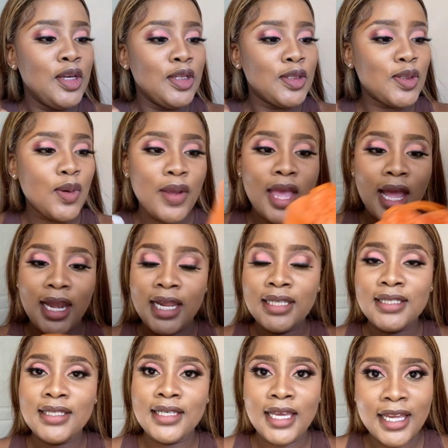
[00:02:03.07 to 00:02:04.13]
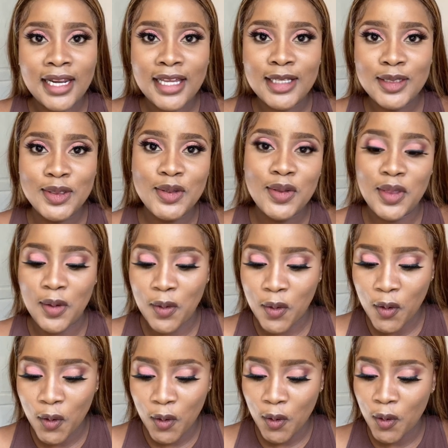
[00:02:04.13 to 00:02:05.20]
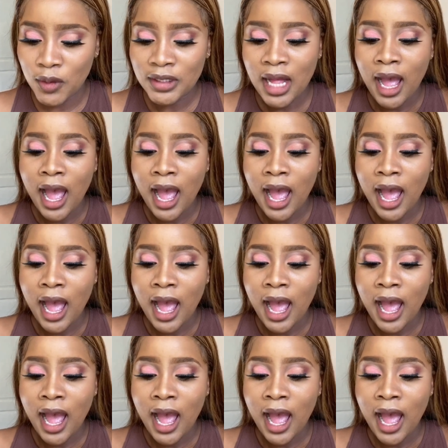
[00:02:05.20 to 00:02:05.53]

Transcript: So yeah, let's get into the whole.